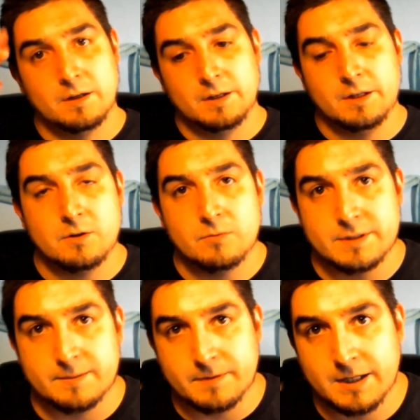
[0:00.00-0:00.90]
Yo, what's
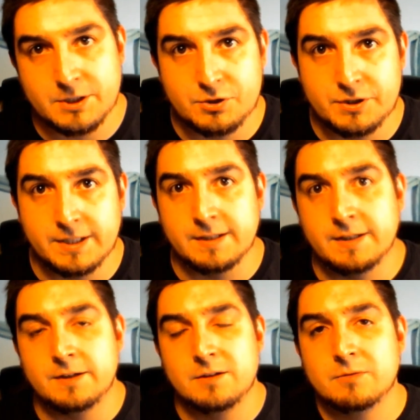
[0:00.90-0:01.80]
up guys, Shujinkydink
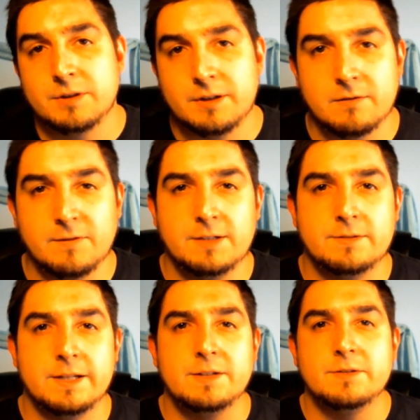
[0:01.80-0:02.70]
here with another video
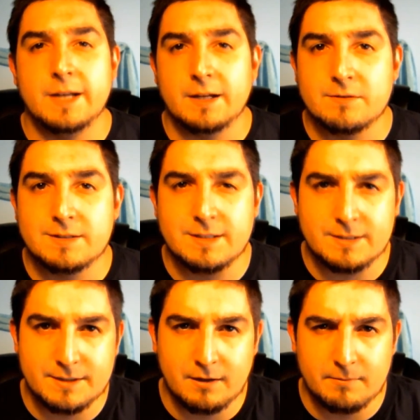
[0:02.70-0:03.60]
to entertain or assist
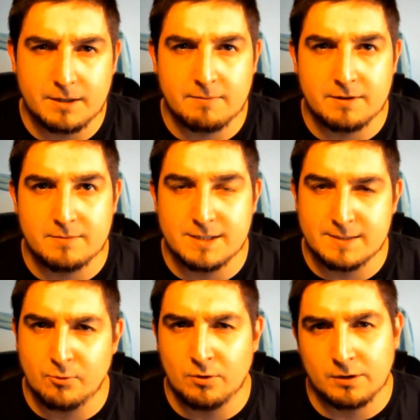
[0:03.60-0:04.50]
you in becoming the best
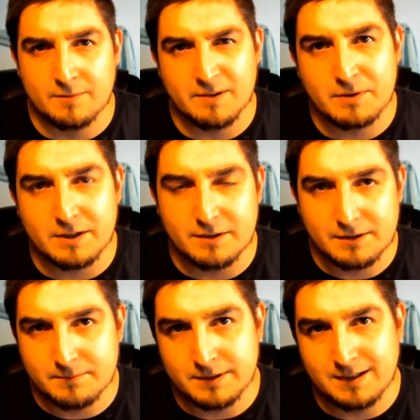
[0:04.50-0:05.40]
Mortal Kombat player you can
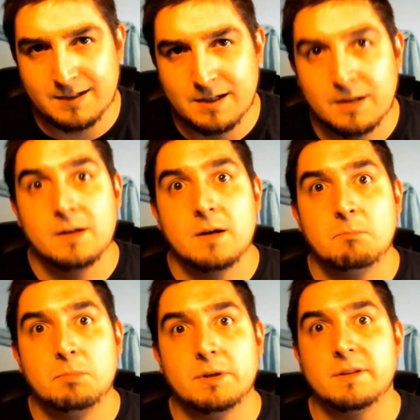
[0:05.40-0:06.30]
be.
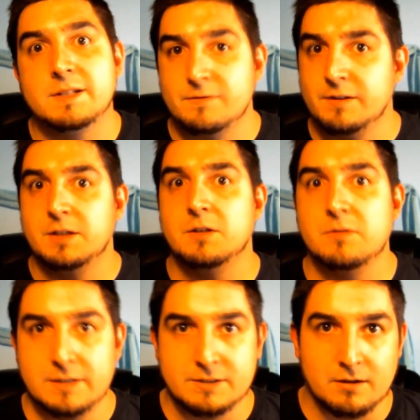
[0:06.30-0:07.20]
But this video
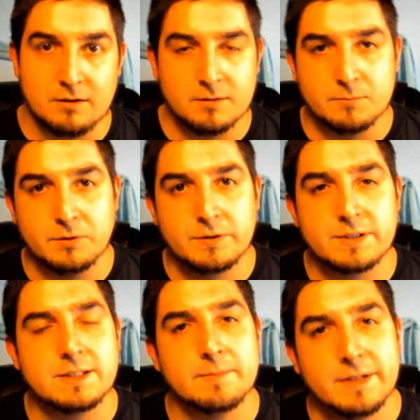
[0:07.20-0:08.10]
is all about
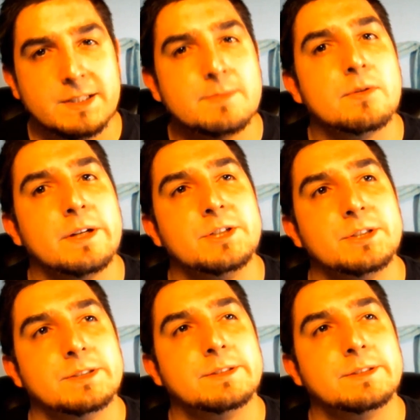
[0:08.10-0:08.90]
some inspiration.